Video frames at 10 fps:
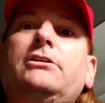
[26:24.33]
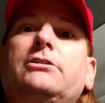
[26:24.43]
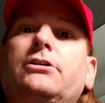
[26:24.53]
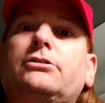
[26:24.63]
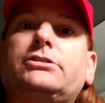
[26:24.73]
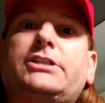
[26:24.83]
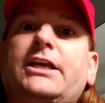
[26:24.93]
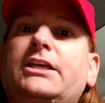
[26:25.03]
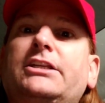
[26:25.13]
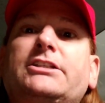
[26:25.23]
You
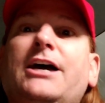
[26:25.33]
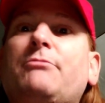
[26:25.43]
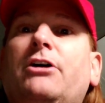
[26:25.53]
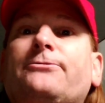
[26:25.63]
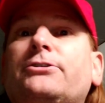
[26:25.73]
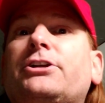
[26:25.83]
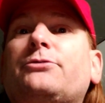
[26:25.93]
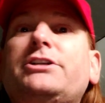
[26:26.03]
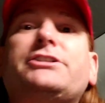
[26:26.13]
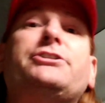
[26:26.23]
take any time off for
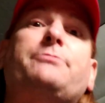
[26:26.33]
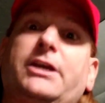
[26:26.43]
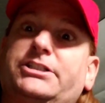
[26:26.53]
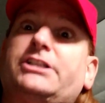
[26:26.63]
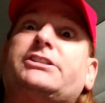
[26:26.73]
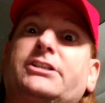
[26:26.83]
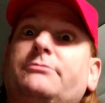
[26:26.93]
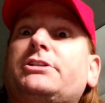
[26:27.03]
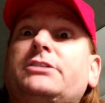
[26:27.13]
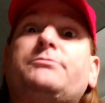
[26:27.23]
any reason, your paycheck's going
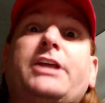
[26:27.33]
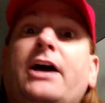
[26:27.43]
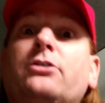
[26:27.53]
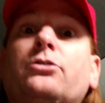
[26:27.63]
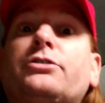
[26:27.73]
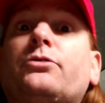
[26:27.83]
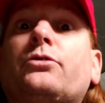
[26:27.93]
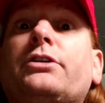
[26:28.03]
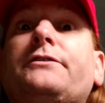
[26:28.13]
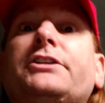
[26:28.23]
to be down
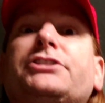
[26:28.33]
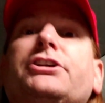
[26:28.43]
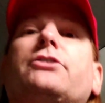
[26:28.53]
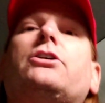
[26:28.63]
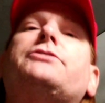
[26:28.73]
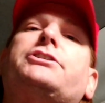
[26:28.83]
or even a zero.